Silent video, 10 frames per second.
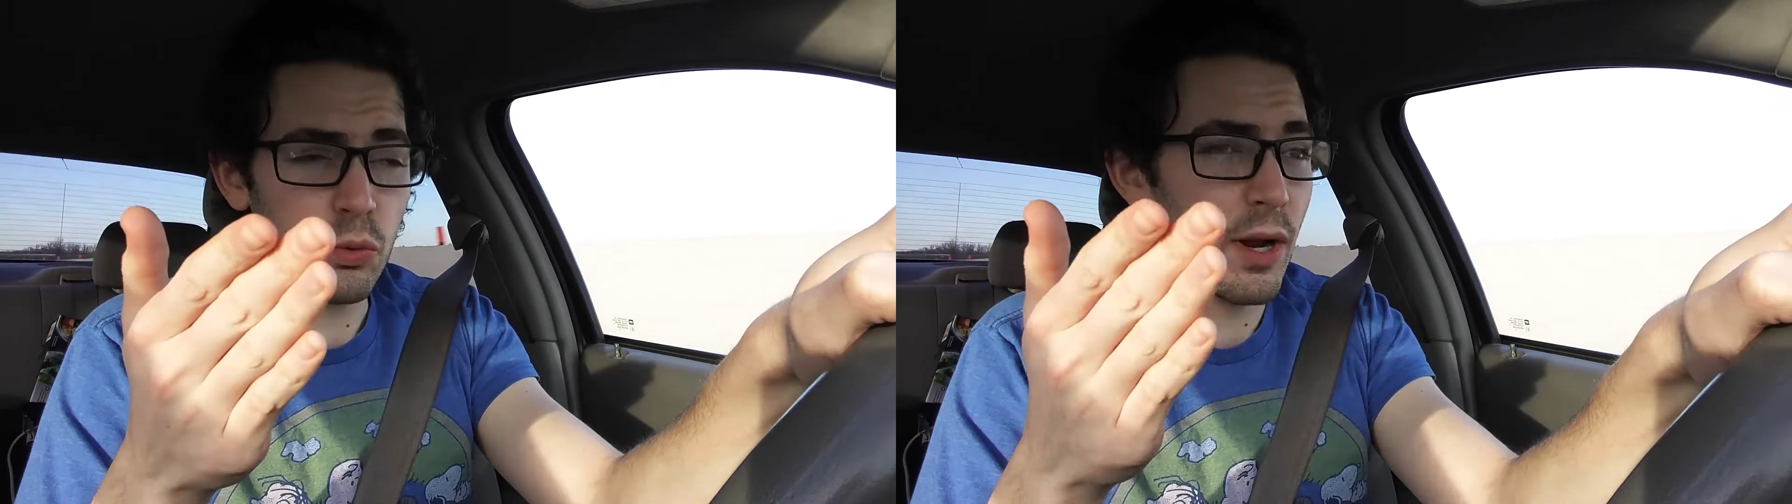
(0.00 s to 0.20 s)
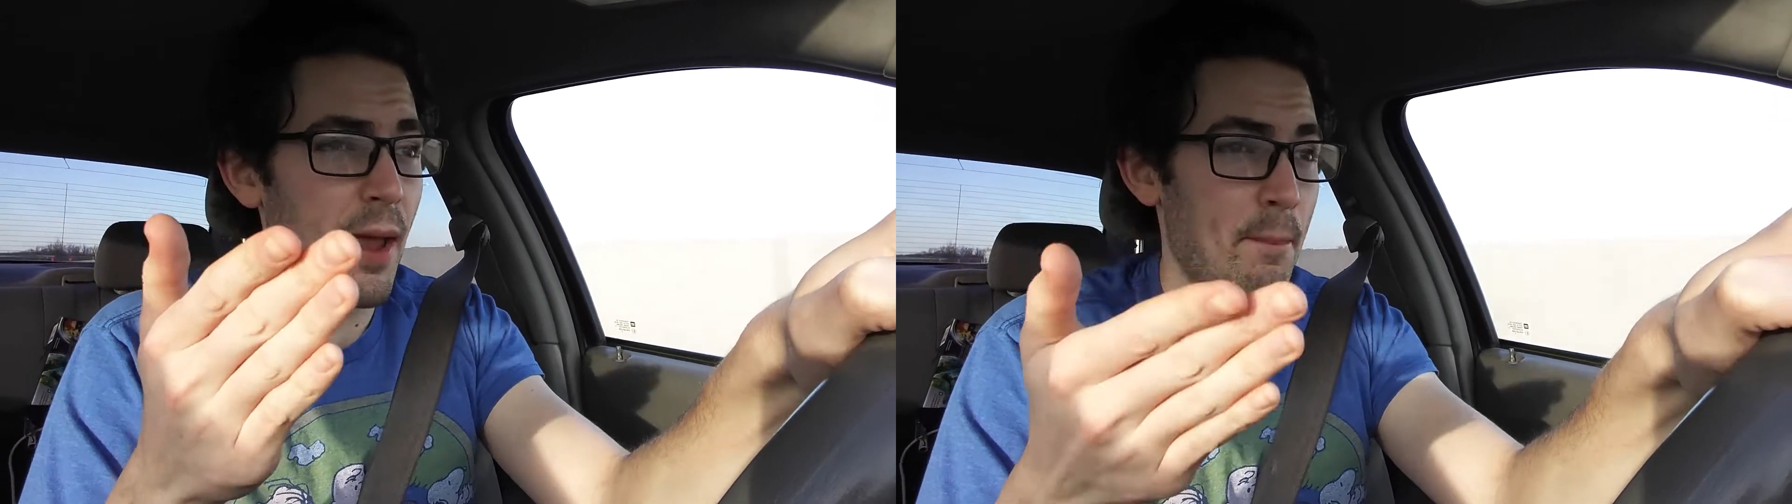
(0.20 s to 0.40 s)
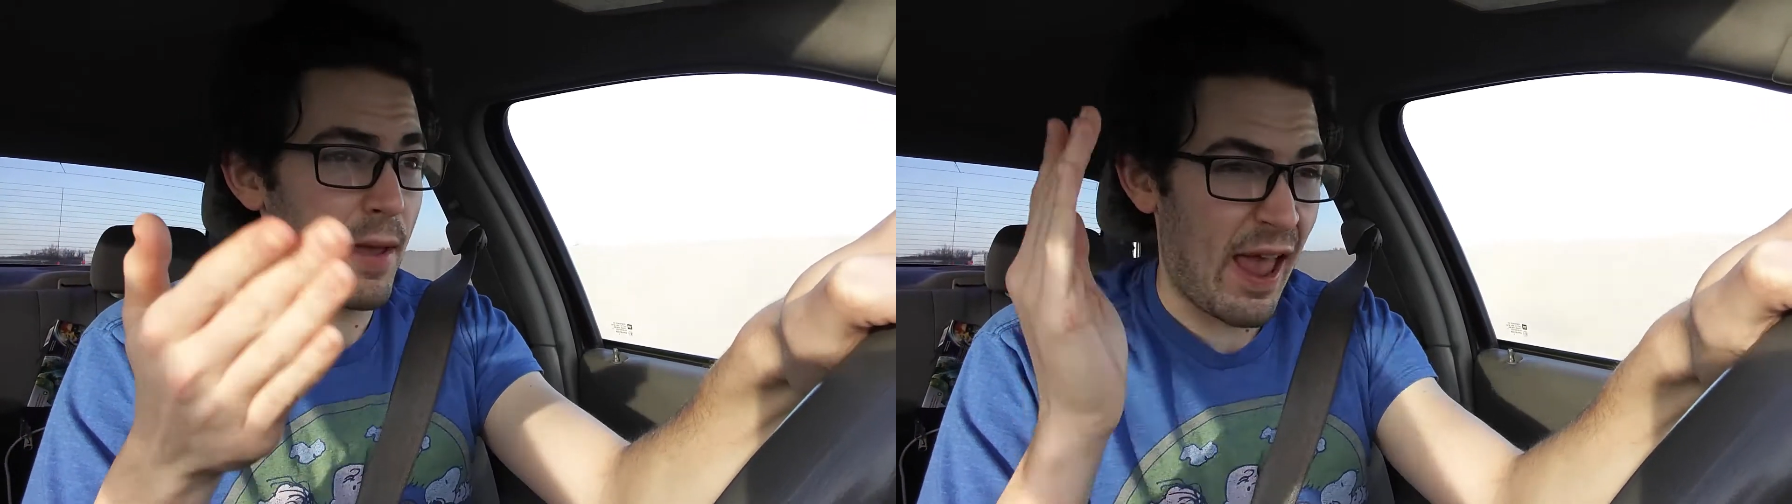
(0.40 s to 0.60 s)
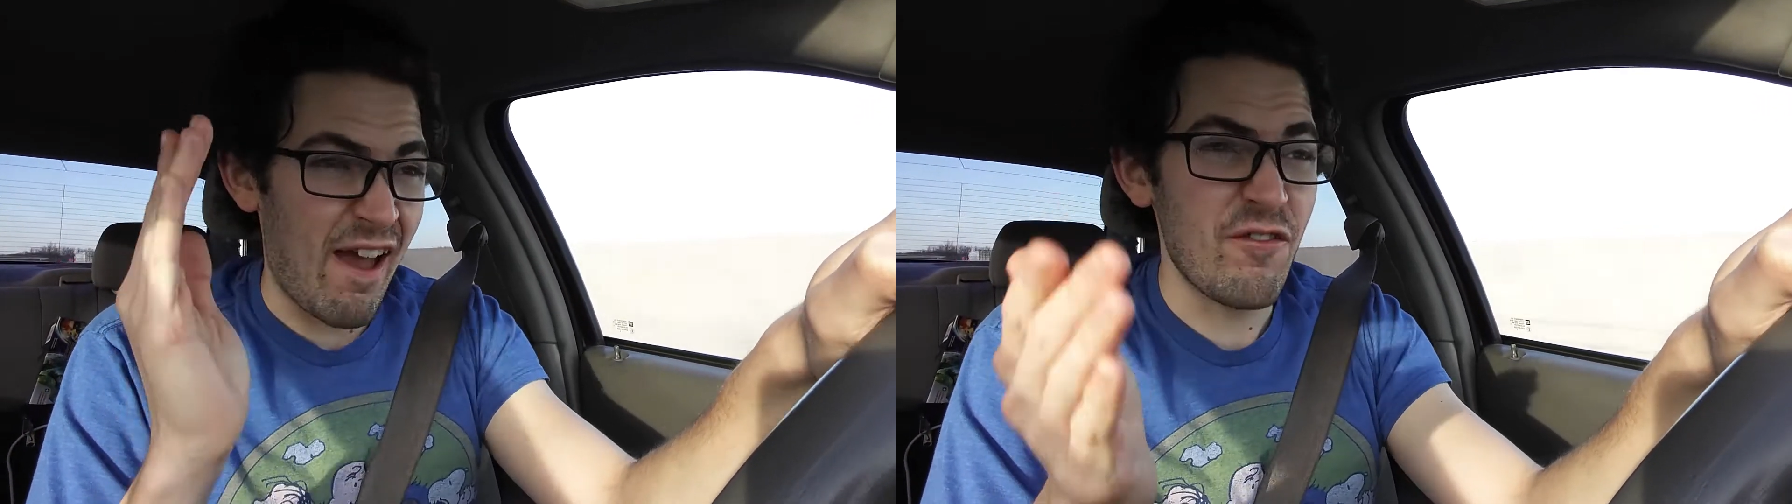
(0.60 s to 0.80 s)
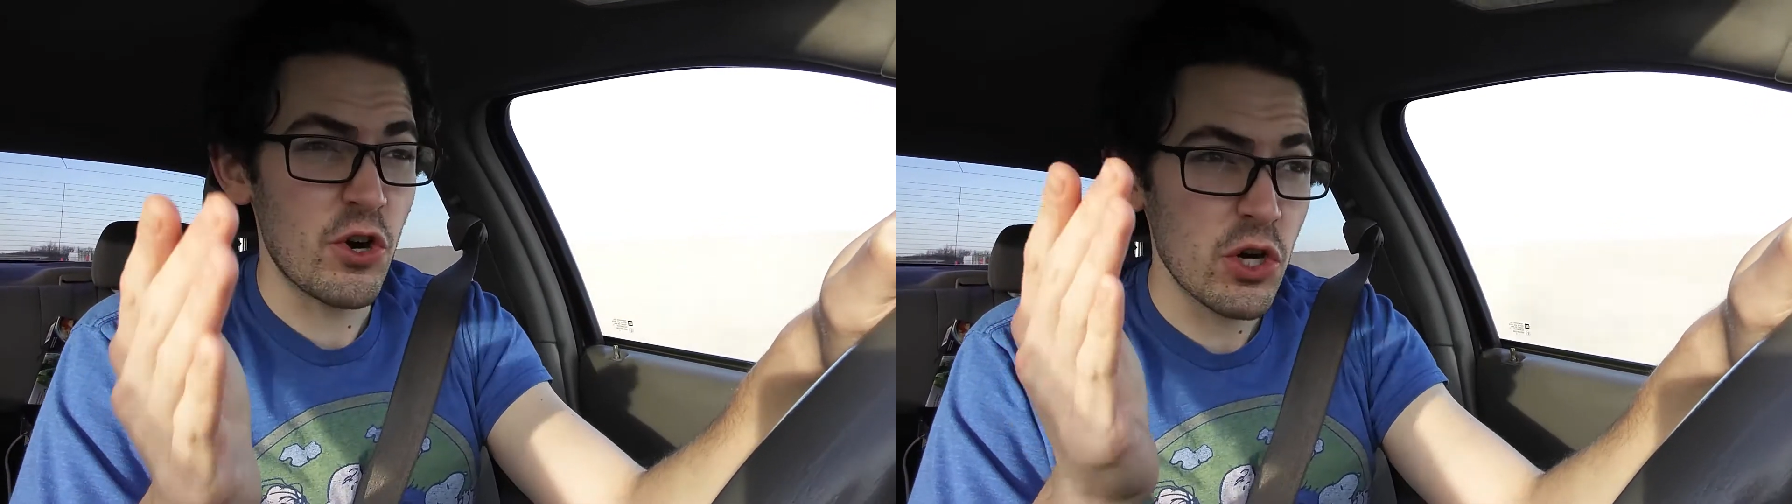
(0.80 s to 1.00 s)
ramp
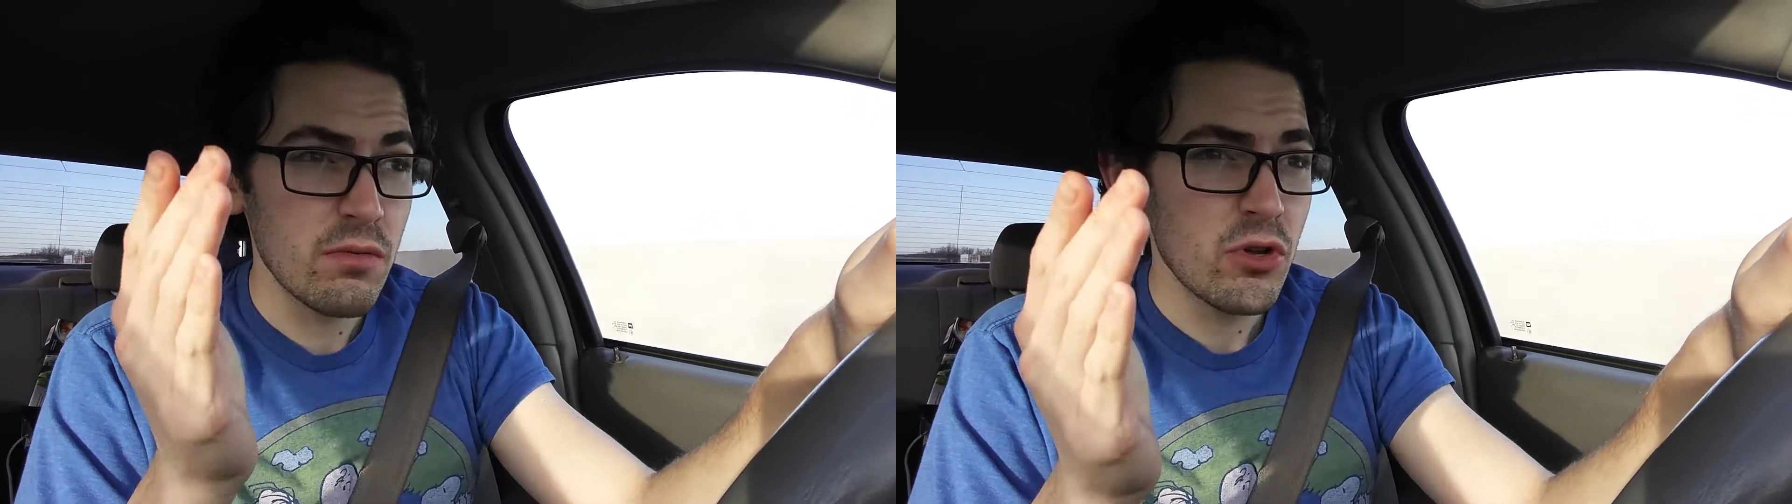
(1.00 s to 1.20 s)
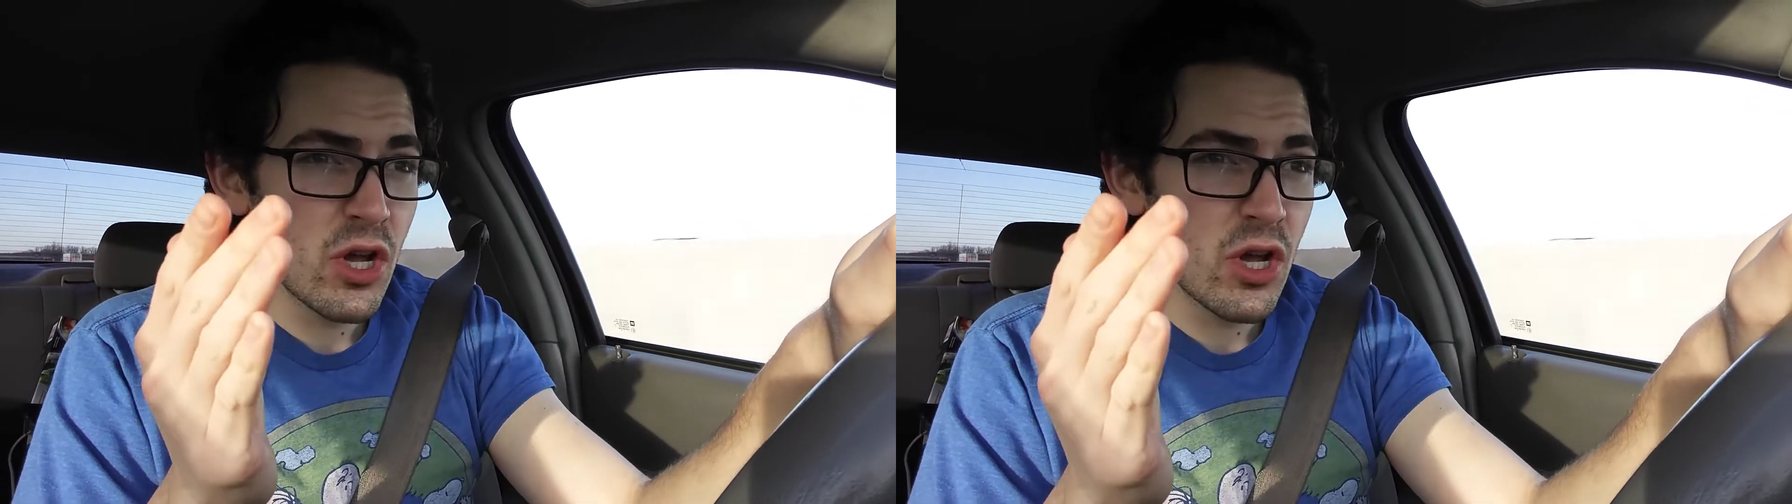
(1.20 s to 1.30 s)
ever.